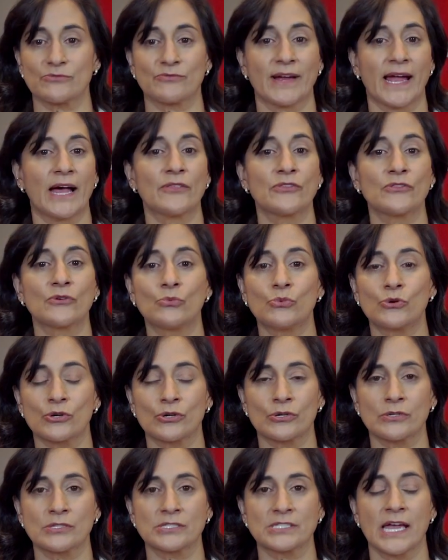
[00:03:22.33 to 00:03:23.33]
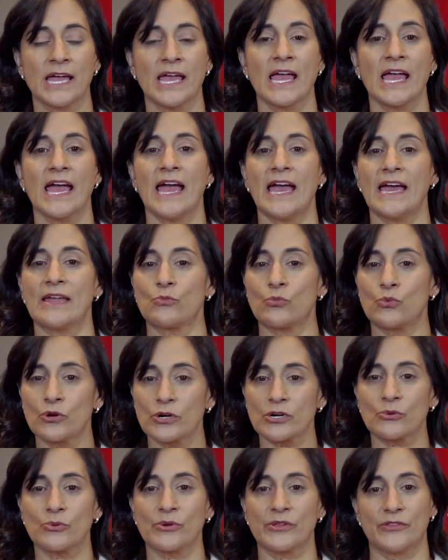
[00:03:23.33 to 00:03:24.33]
around the world and
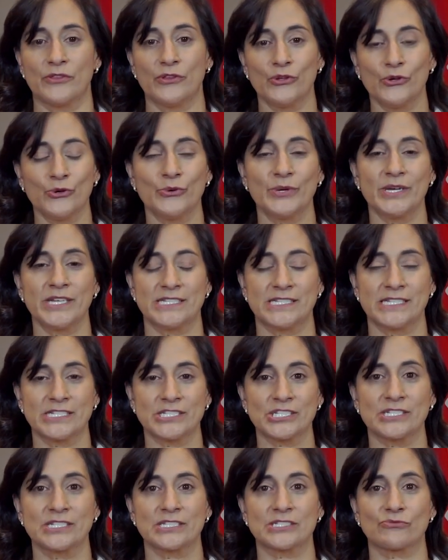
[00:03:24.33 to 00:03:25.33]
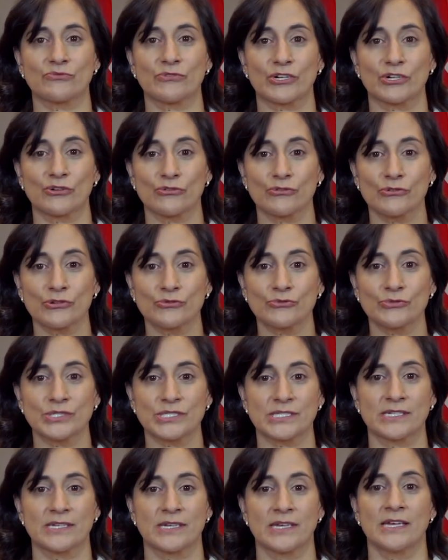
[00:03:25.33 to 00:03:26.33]
work with new Indigenous
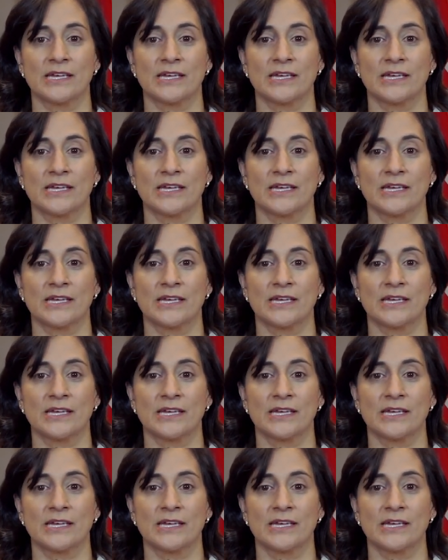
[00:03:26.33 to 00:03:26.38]
recruits